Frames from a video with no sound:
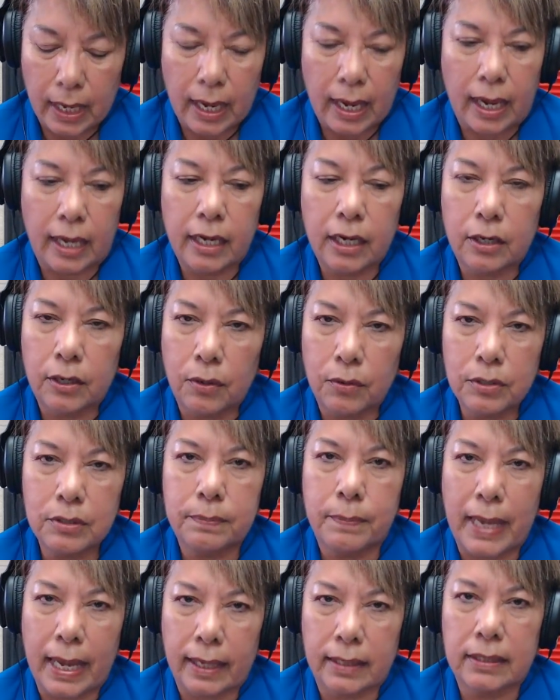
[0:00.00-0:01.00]
And it goes
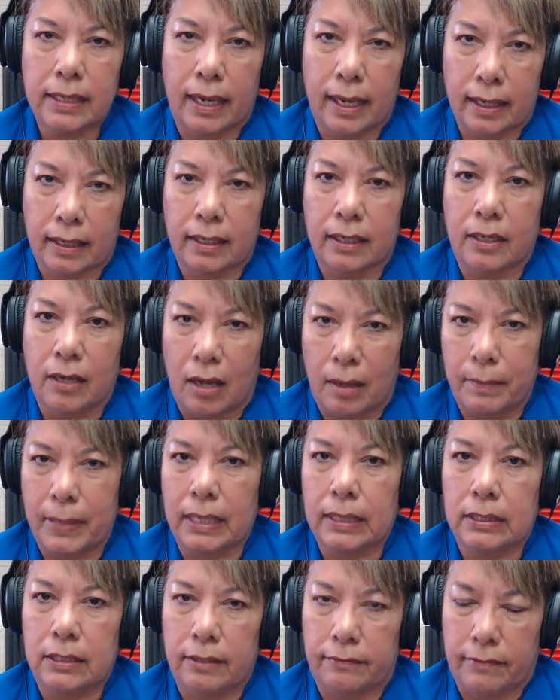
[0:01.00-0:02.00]
back to
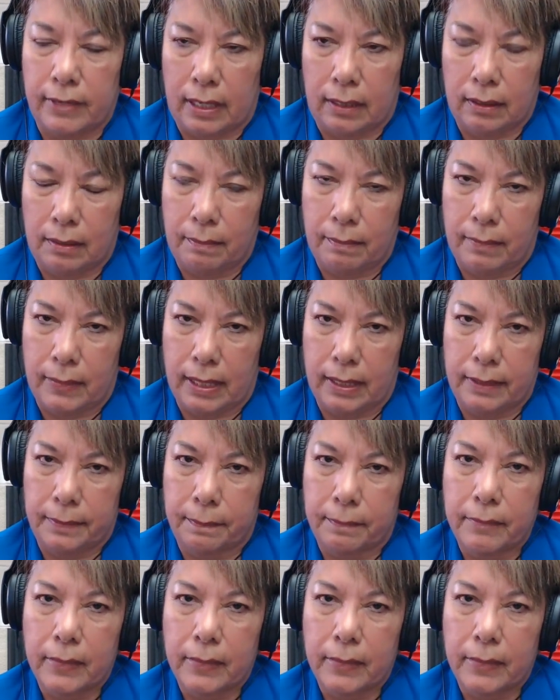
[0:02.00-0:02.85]
economic development.